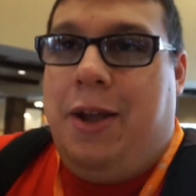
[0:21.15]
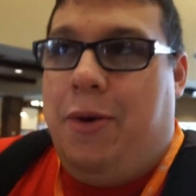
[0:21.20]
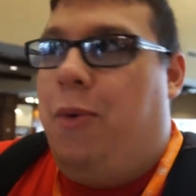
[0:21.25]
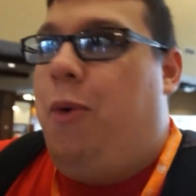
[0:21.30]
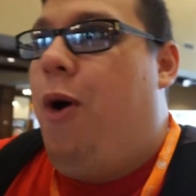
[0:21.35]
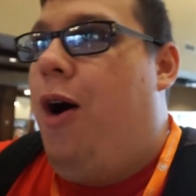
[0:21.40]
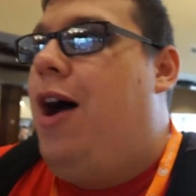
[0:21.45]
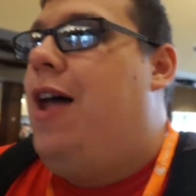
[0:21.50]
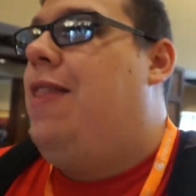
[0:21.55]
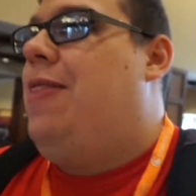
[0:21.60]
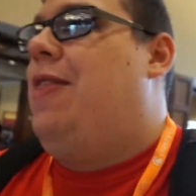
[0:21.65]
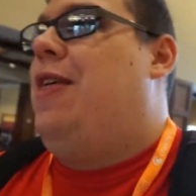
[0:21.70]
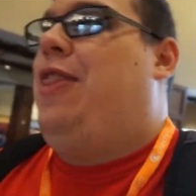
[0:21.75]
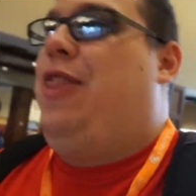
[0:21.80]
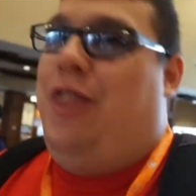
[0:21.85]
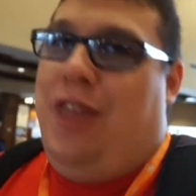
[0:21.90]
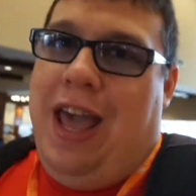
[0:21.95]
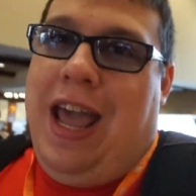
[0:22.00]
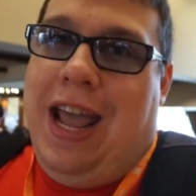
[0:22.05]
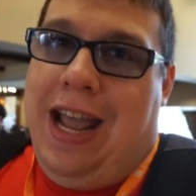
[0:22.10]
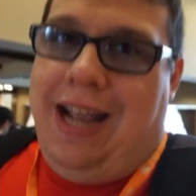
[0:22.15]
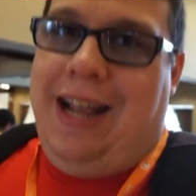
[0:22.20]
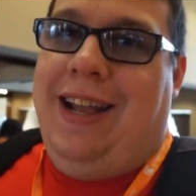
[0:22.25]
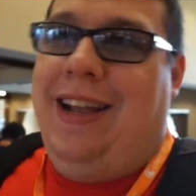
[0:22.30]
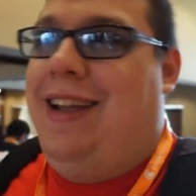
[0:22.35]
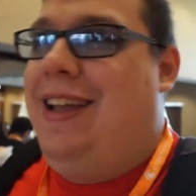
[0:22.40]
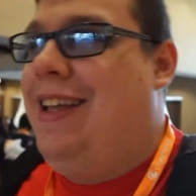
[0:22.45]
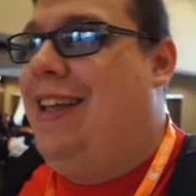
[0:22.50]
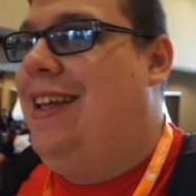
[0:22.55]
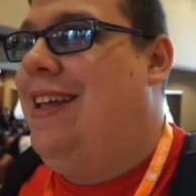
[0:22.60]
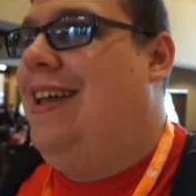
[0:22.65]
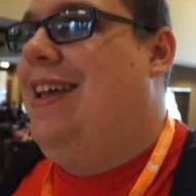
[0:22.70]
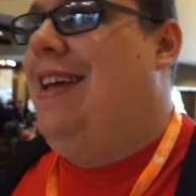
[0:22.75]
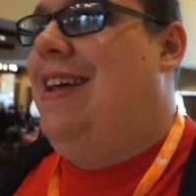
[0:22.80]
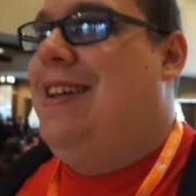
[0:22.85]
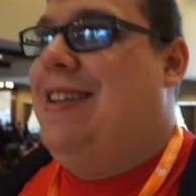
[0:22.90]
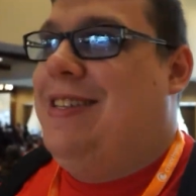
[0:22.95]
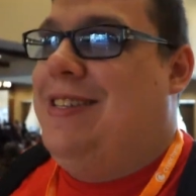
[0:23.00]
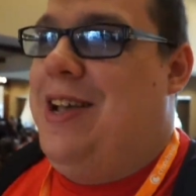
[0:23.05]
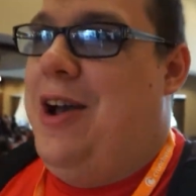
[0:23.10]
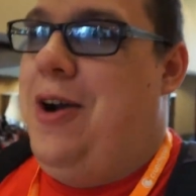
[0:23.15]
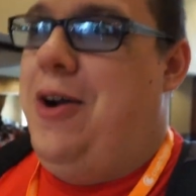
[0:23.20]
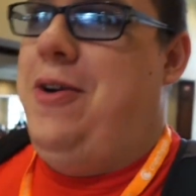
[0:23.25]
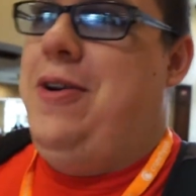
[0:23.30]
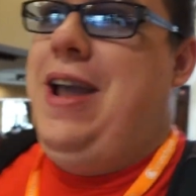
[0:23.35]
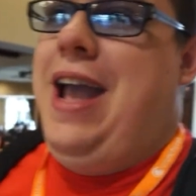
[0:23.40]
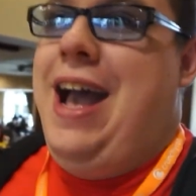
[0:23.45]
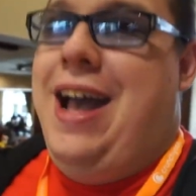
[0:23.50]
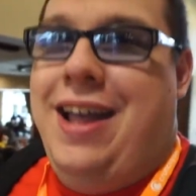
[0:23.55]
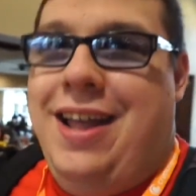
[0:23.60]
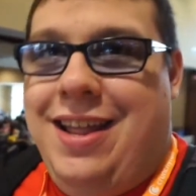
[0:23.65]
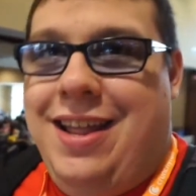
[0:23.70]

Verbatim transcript: won the thing. So yeah.